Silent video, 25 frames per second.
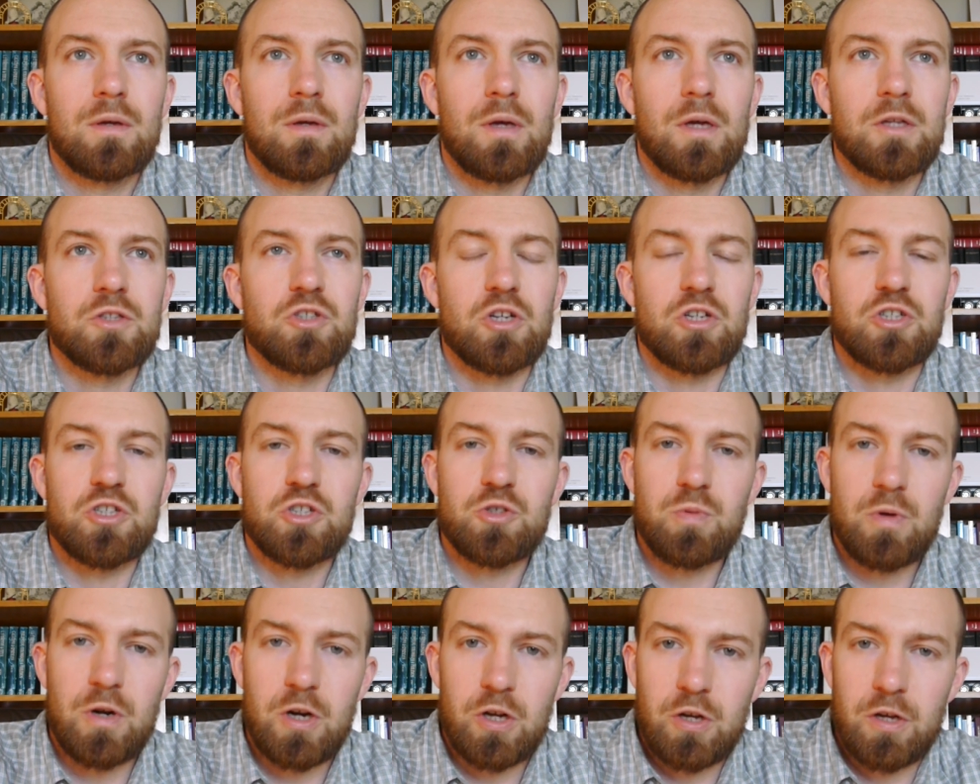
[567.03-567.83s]
And so I
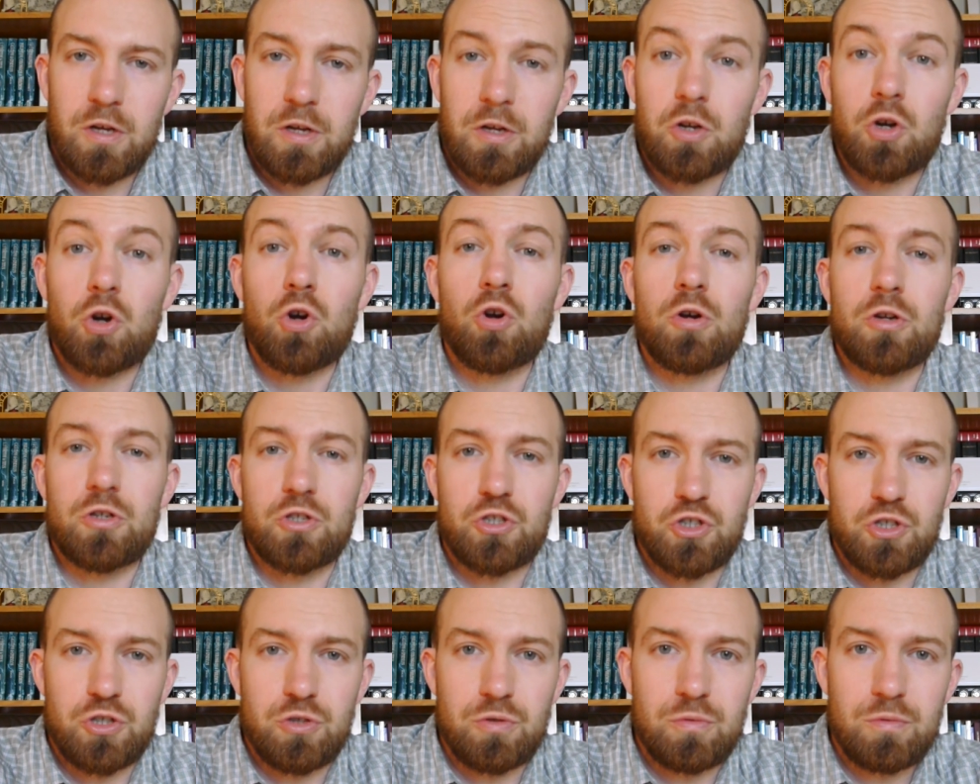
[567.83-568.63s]
just want to
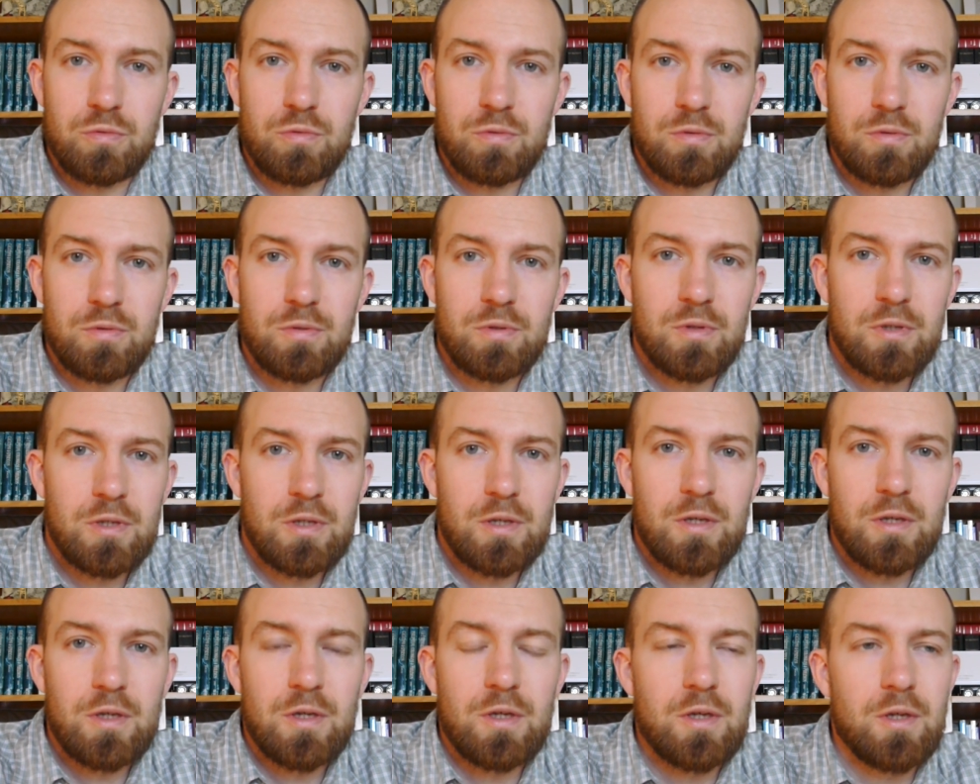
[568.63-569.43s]
encourage you
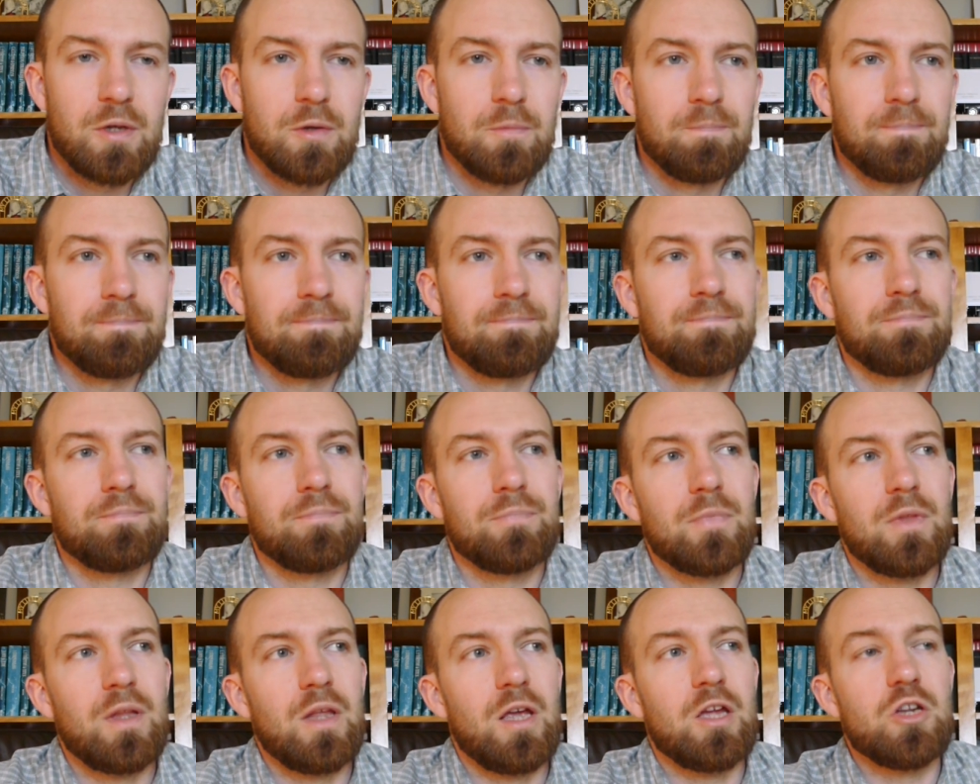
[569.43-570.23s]

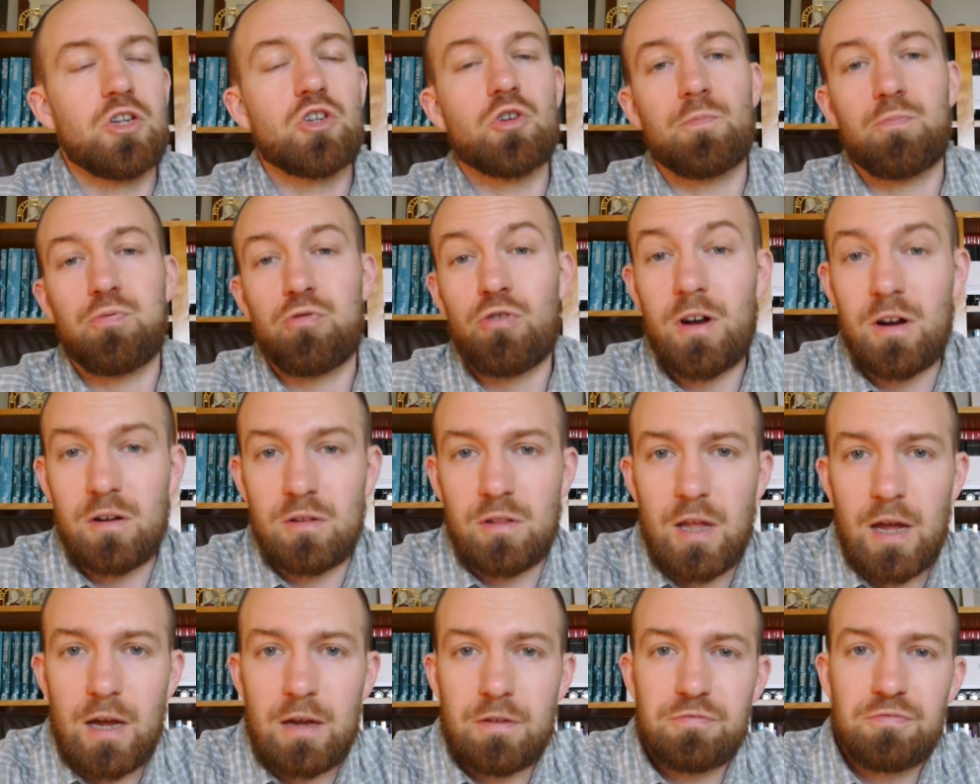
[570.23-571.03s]
in your prayer
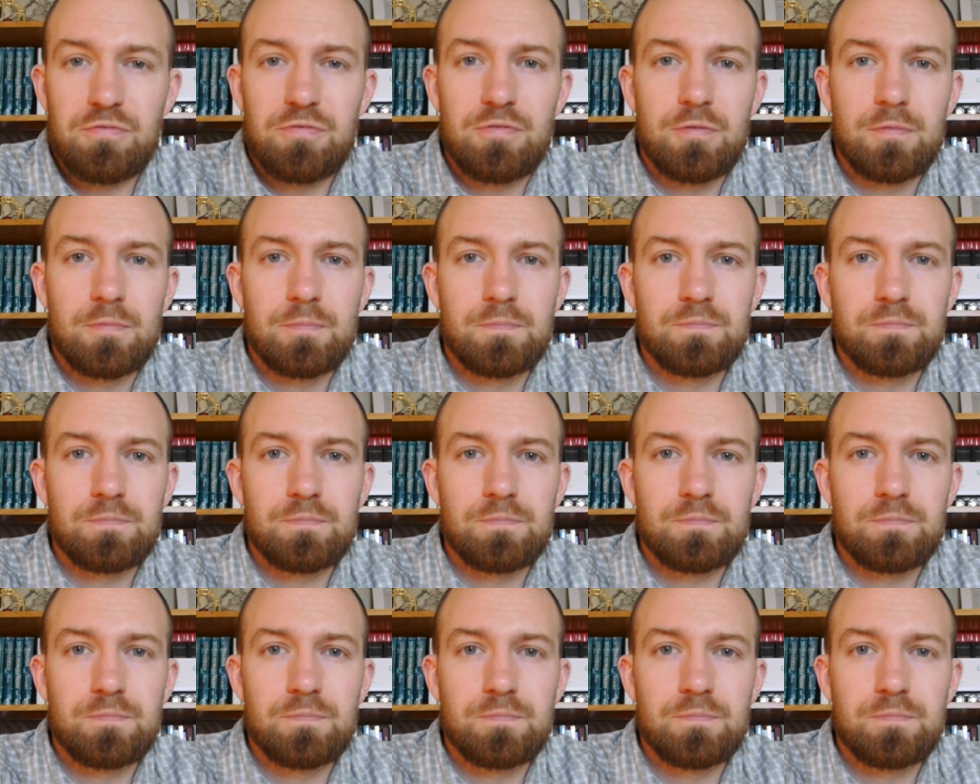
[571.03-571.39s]
life,